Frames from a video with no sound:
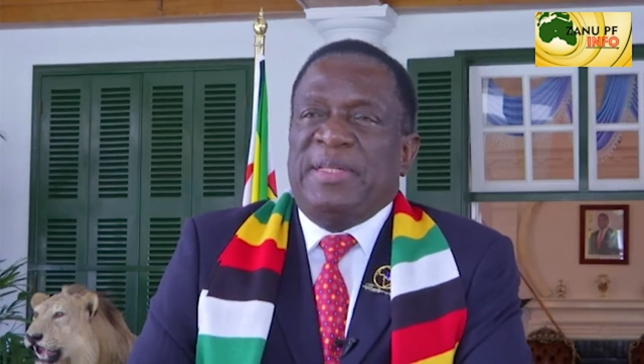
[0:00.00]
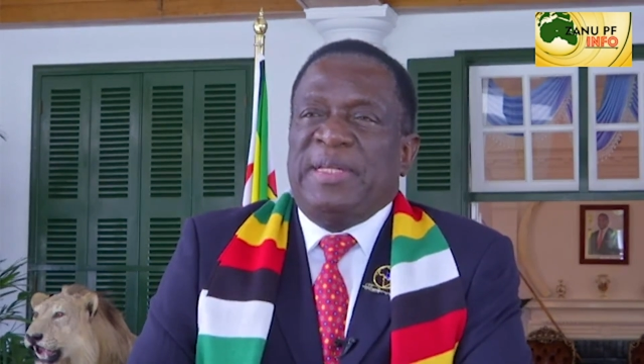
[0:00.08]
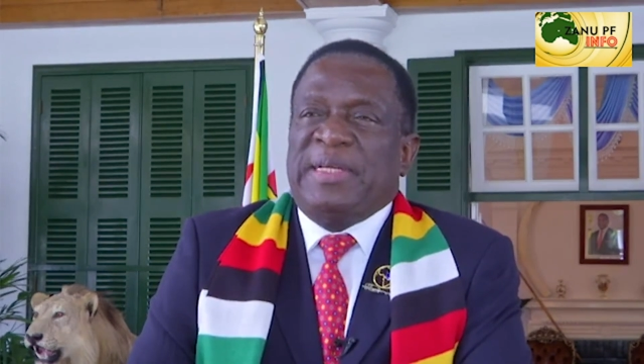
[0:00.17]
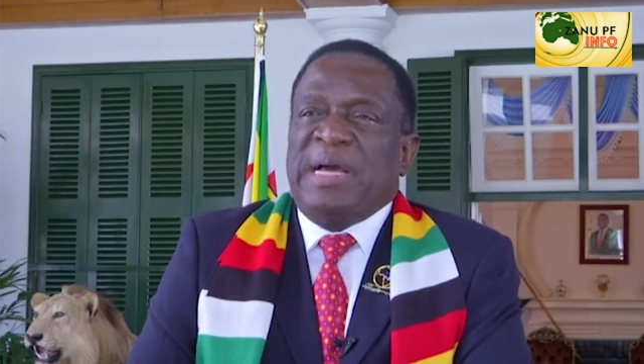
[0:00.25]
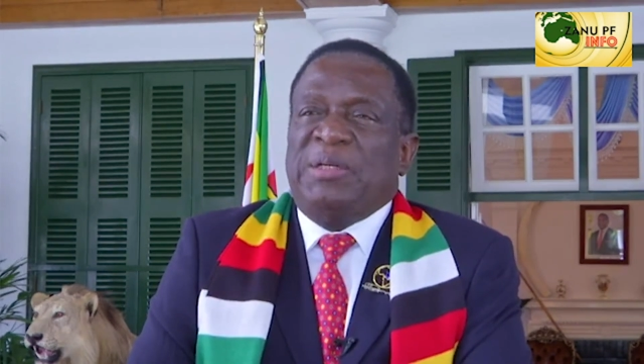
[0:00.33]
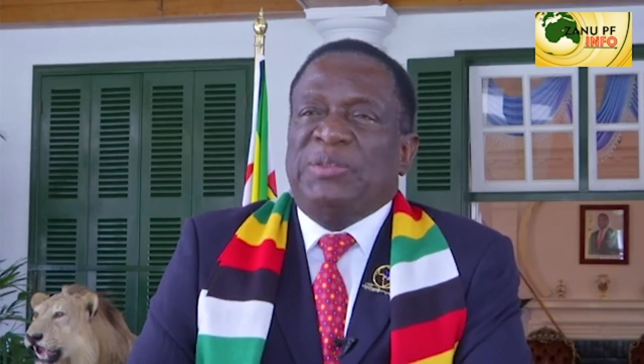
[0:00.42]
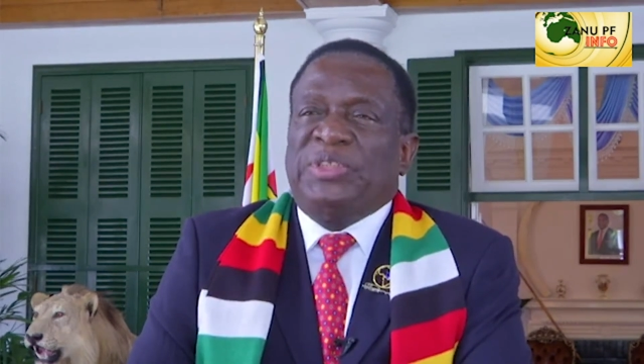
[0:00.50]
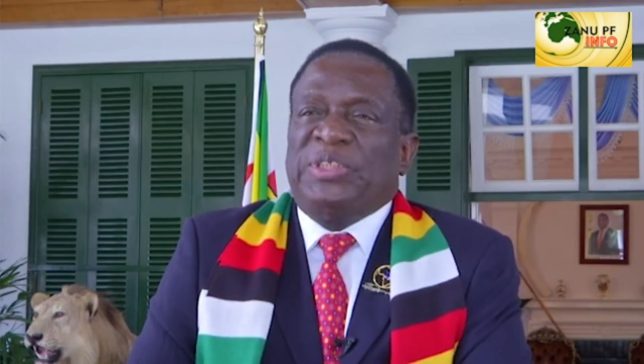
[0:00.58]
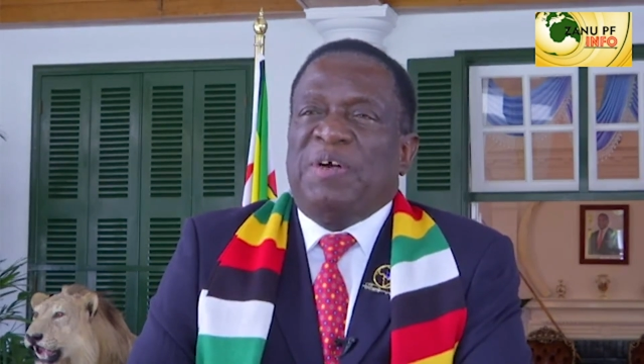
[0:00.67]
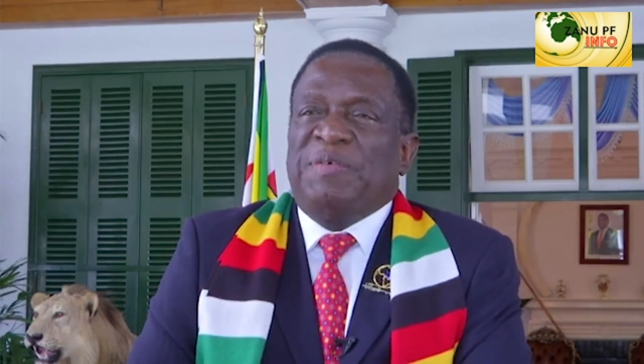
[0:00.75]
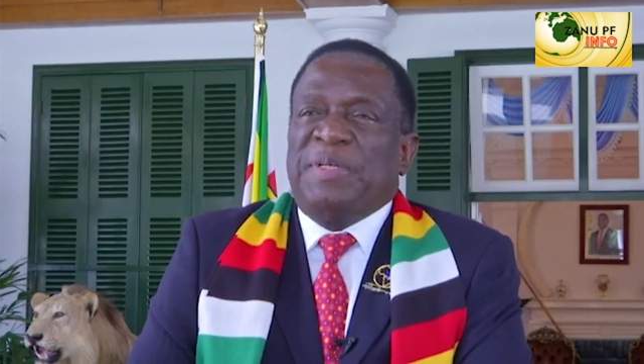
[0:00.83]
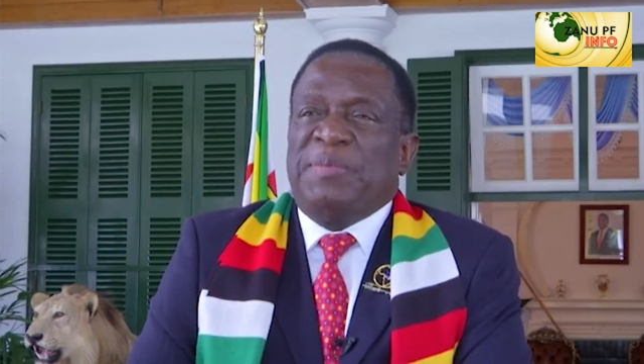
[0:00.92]
the
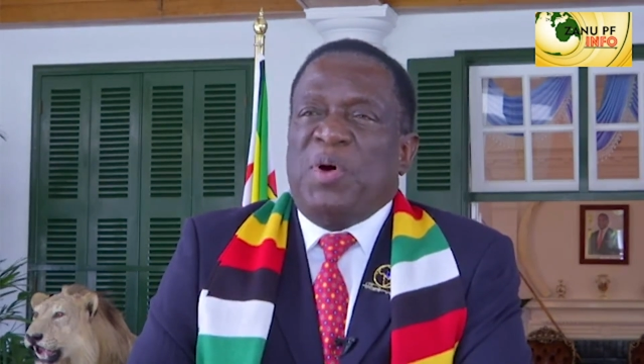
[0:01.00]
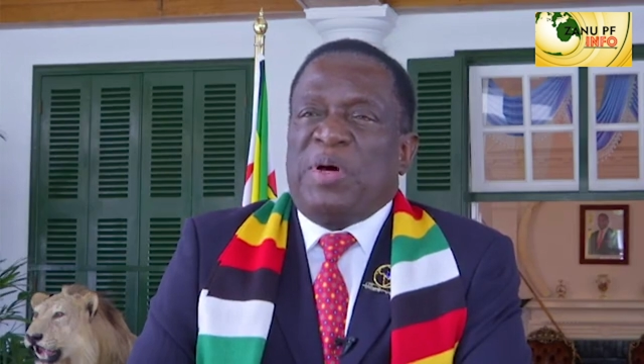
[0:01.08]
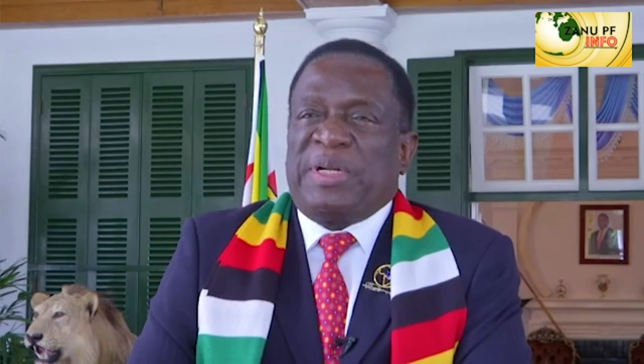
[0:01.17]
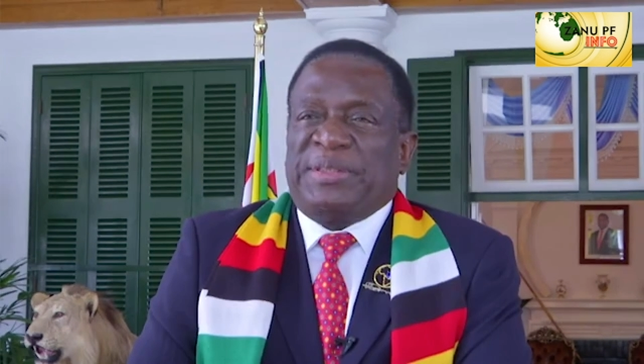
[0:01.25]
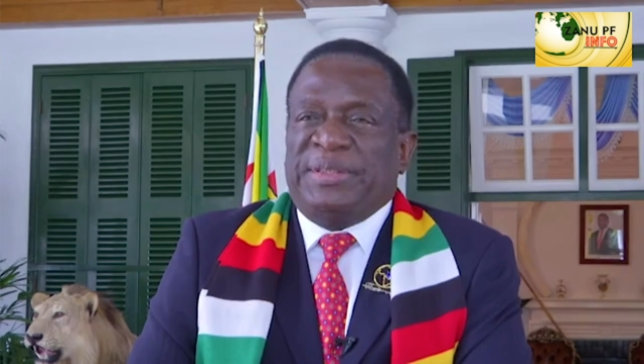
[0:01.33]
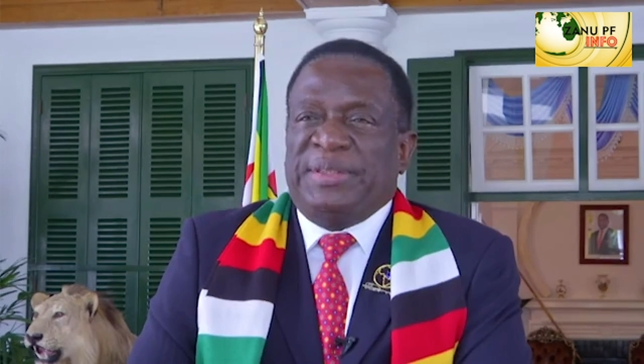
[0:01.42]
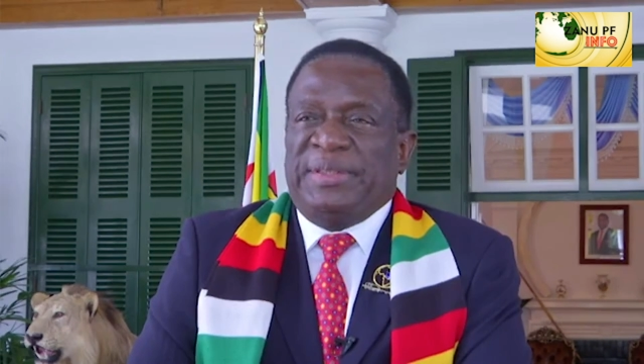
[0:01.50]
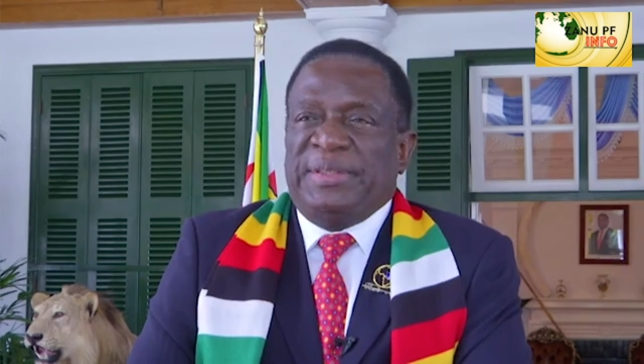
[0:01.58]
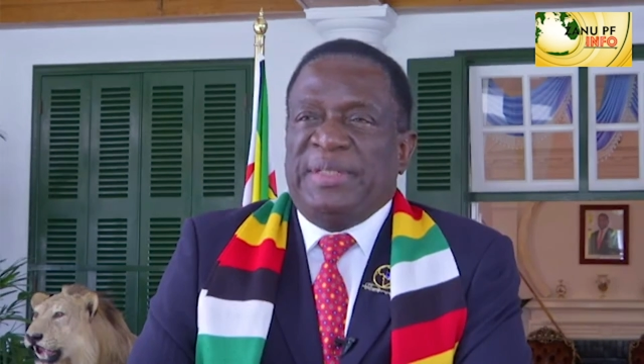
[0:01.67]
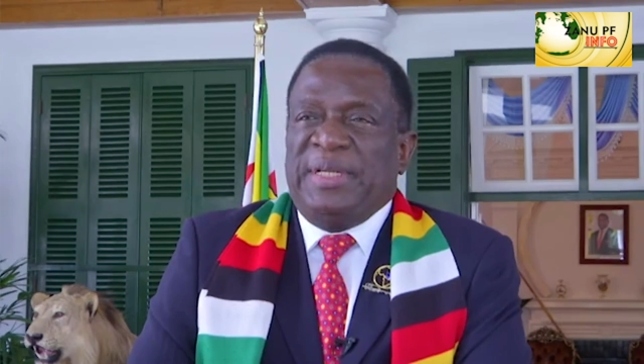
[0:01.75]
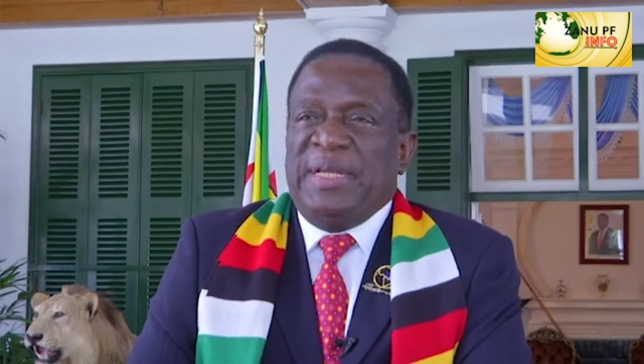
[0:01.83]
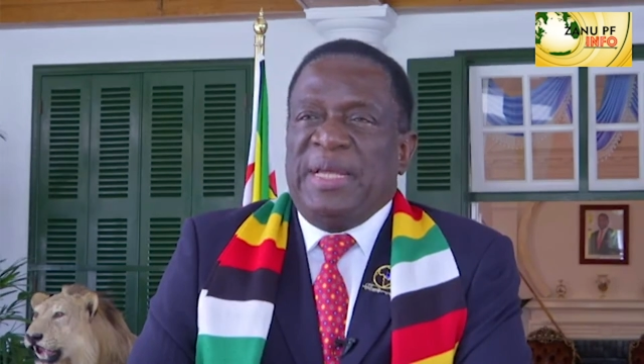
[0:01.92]
culture of democracy
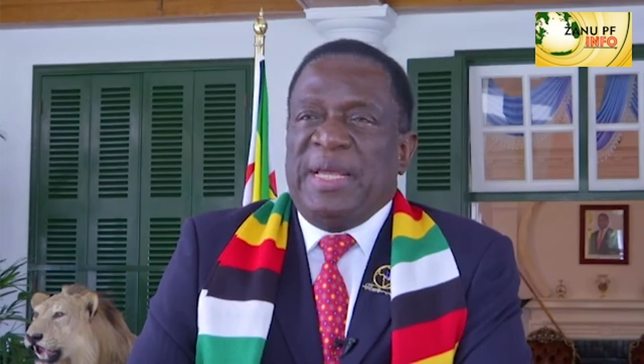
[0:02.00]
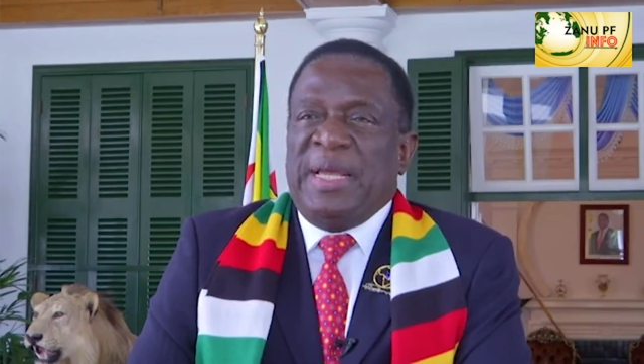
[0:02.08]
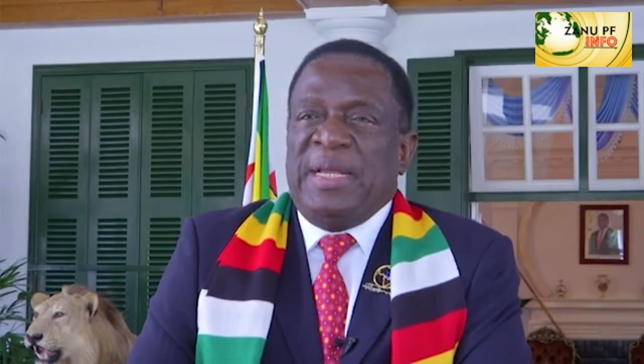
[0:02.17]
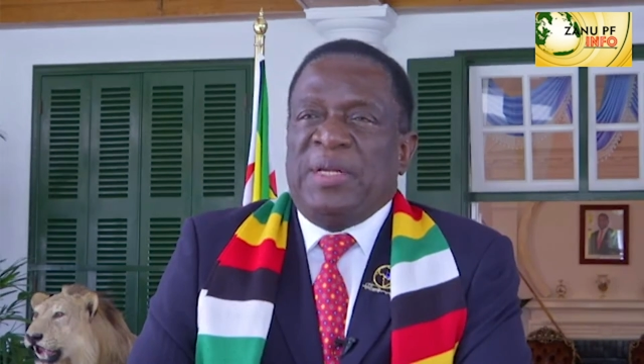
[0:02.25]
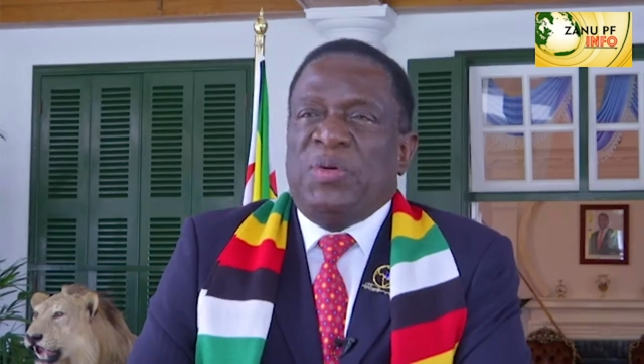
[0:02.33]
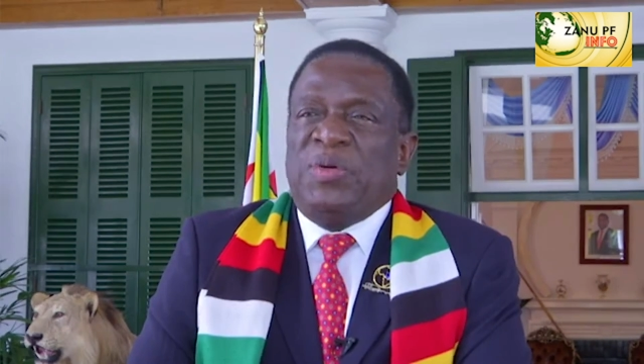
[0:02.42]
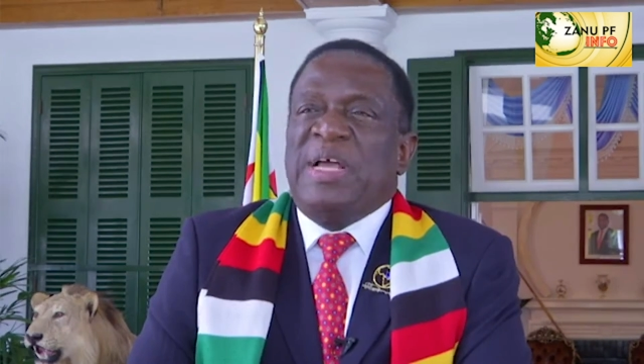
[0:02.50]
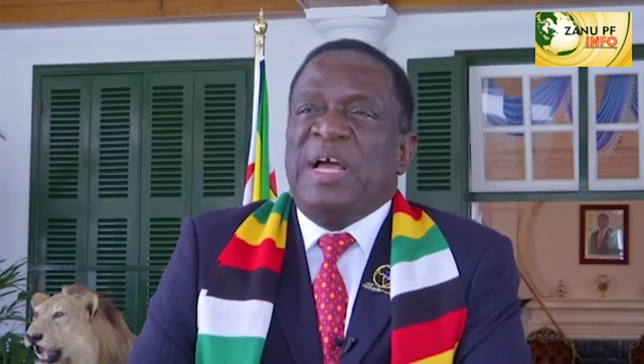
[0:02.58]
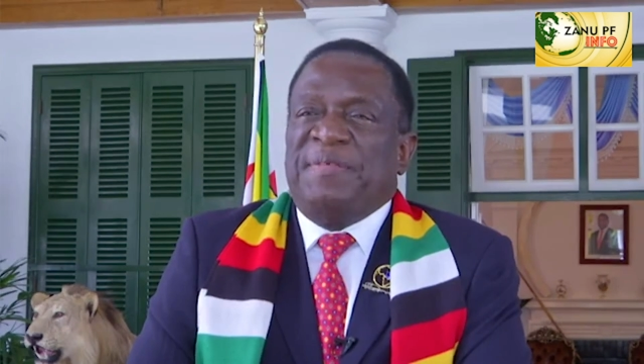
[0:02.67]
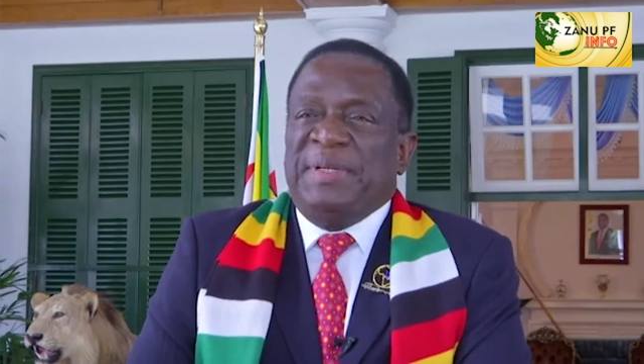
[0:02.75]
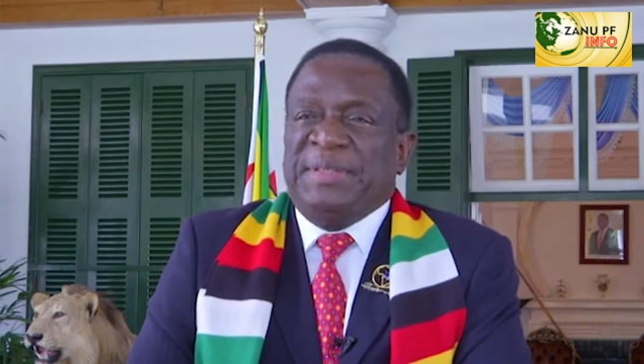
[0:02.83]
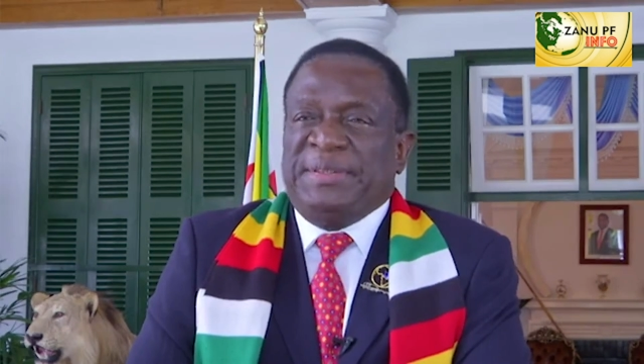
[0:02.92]
and good
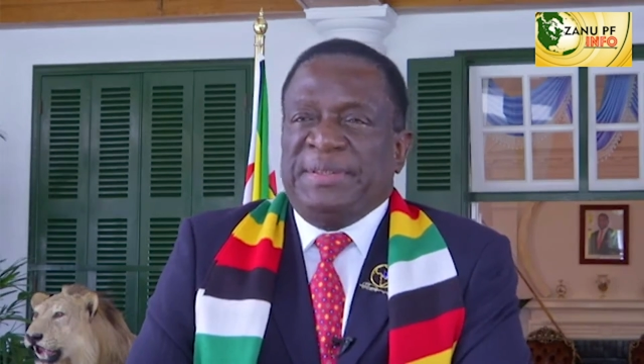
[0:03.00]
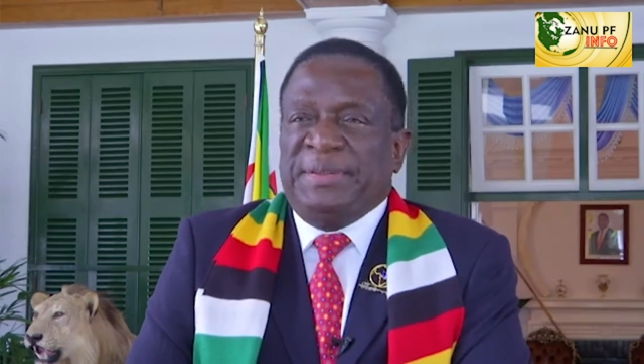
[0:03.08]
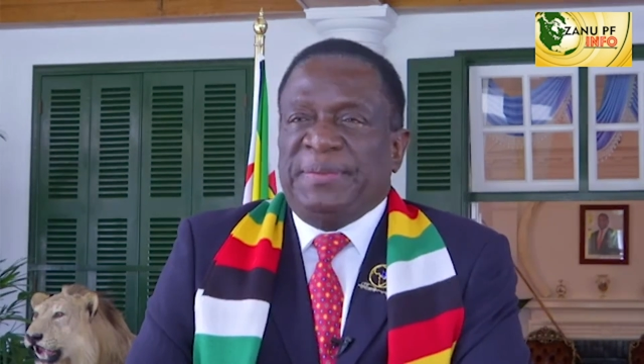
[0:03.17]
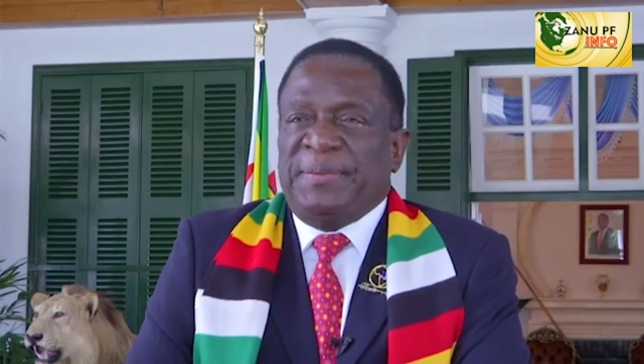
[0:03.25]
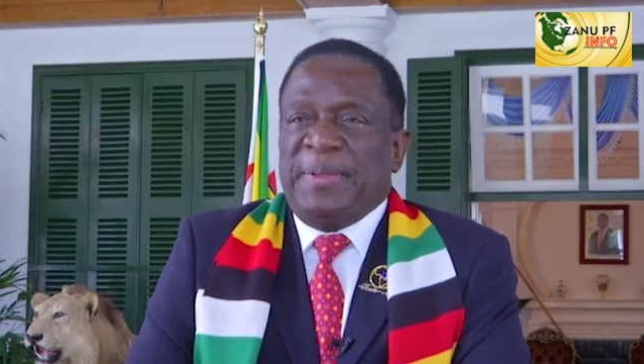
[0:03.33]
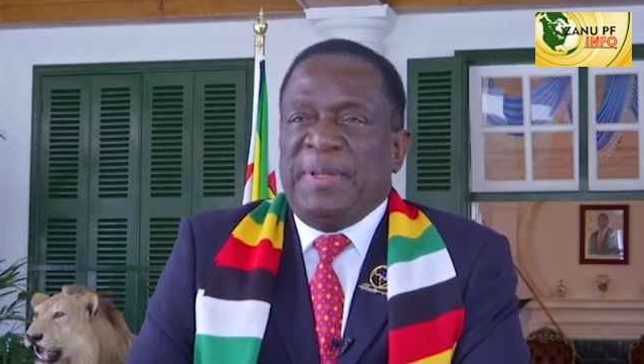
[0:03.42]
governance